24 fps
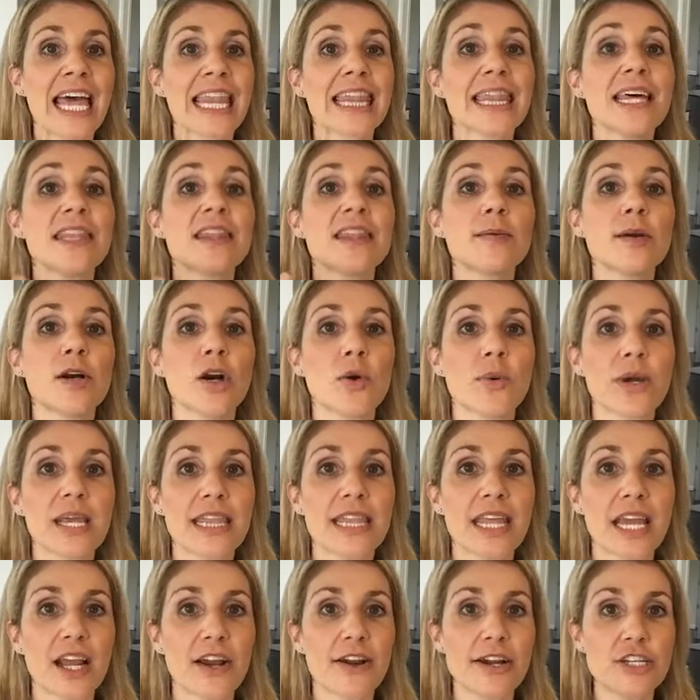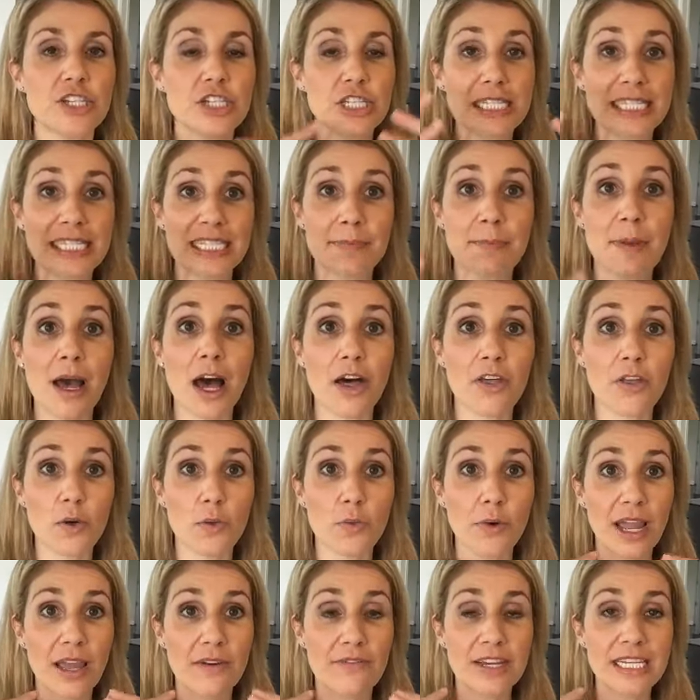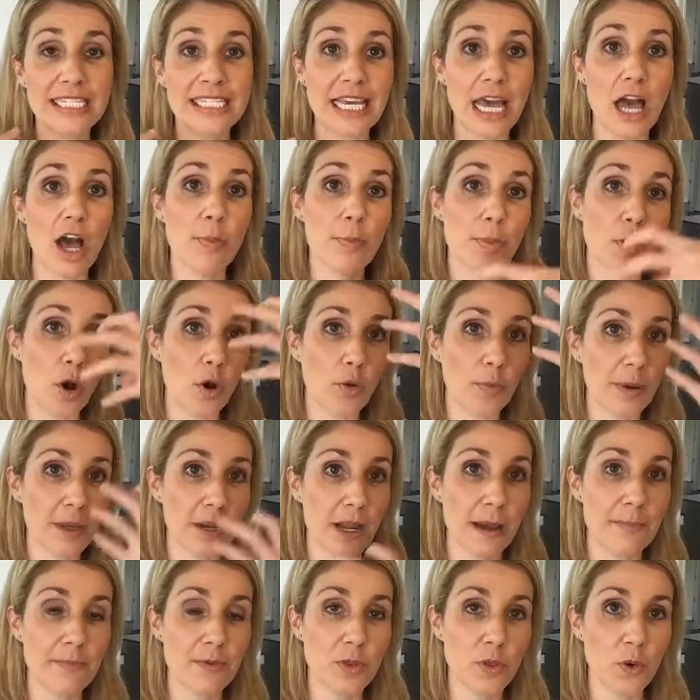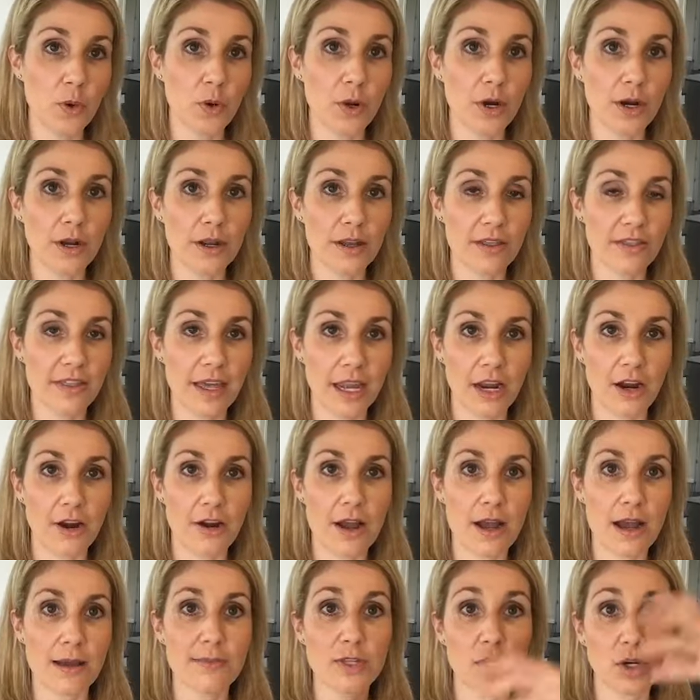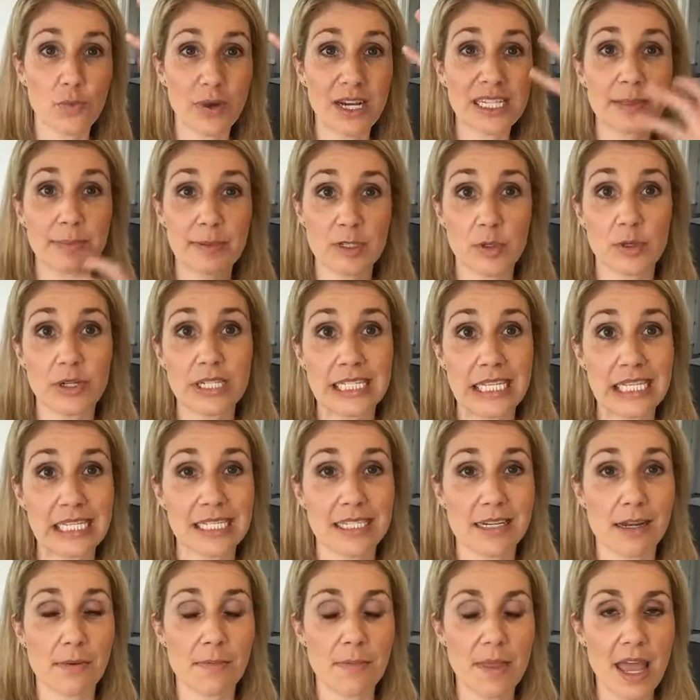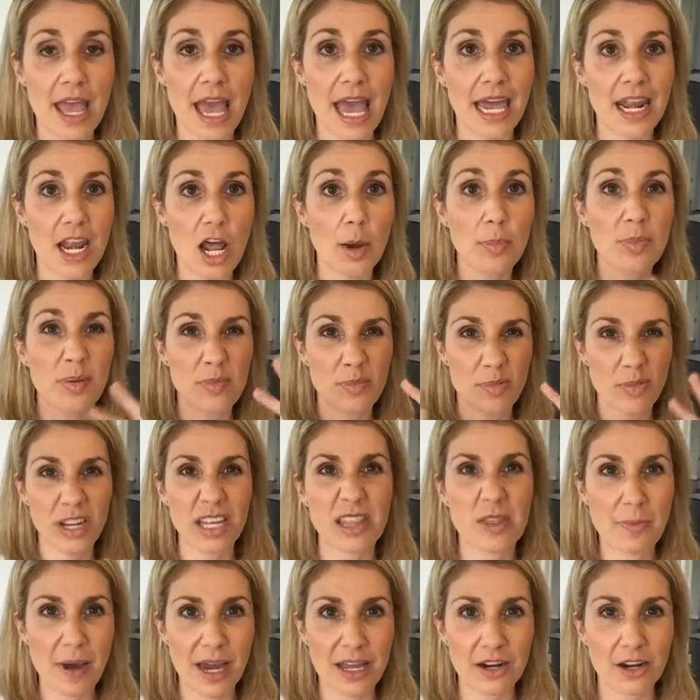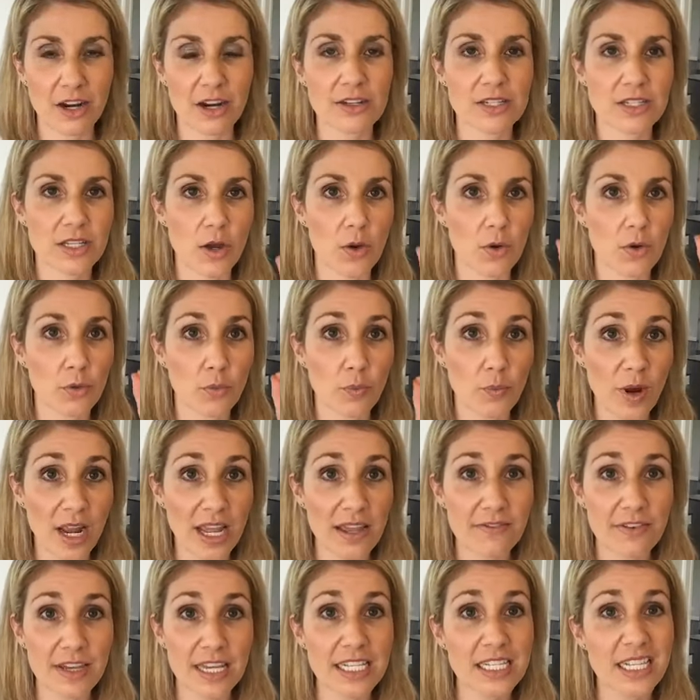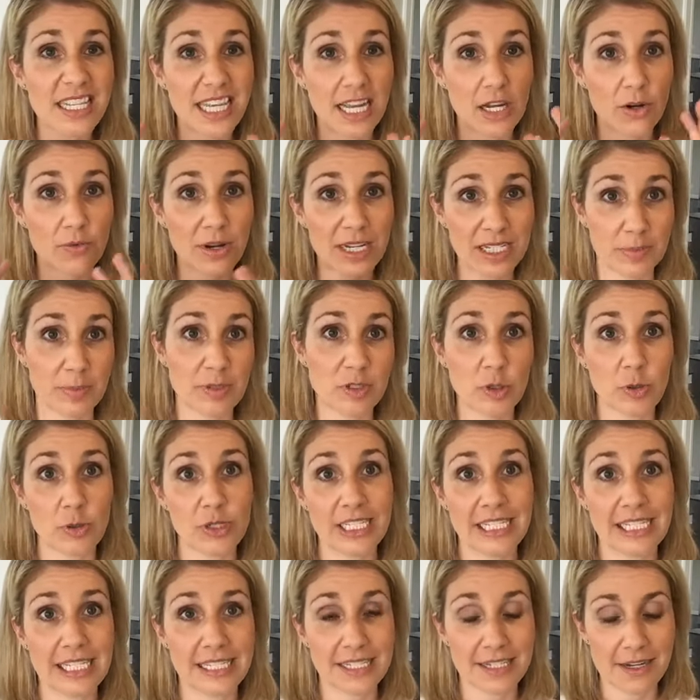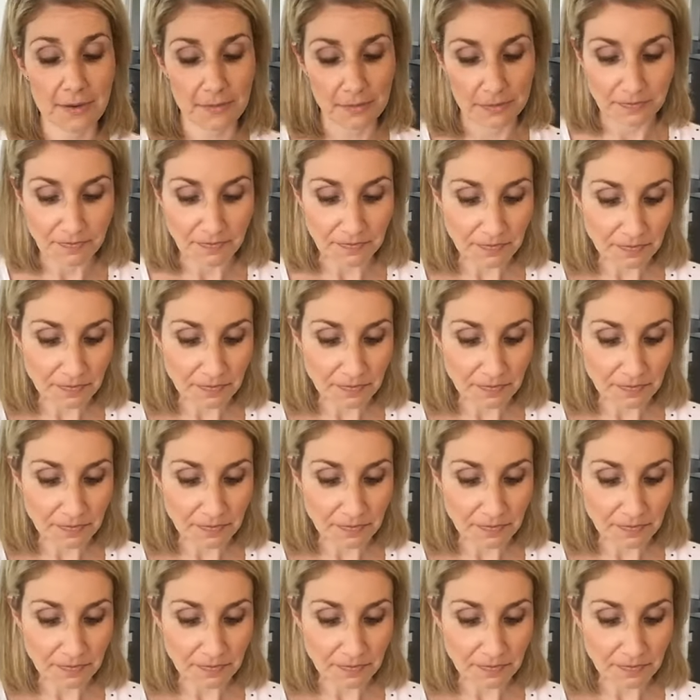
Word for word: Let them go in there and just smell the Raven to help open up their, their, um, their respiratory system and help them breathe better. So Raven, think respiratory system.